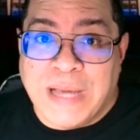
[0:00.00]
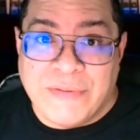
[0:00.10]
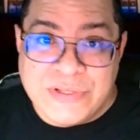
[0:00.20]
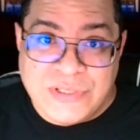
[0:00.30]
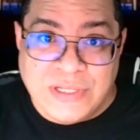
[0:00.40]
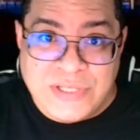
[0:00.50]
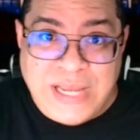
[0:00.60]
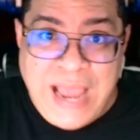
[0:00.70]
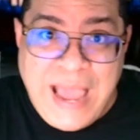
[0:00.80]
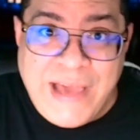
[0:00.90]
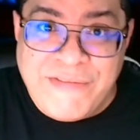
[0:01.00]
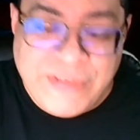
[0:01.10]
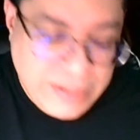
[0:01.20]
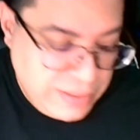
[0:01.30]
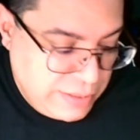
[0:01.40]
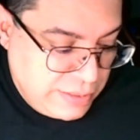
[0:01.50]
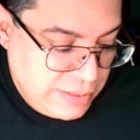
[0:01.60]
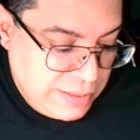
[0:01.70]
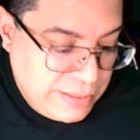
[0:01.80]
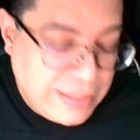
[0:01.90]
Now, does he have
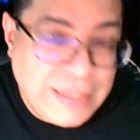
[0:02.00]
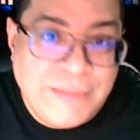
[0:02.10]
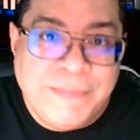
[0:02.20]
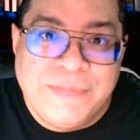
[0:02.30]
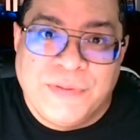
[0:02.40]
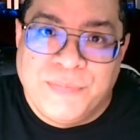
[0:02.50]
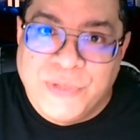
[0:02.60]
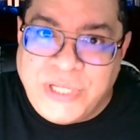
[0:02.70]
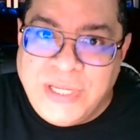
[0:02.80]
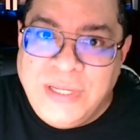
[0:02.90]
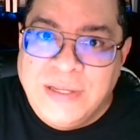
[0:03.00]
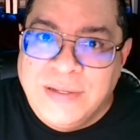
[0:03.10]
the rookie?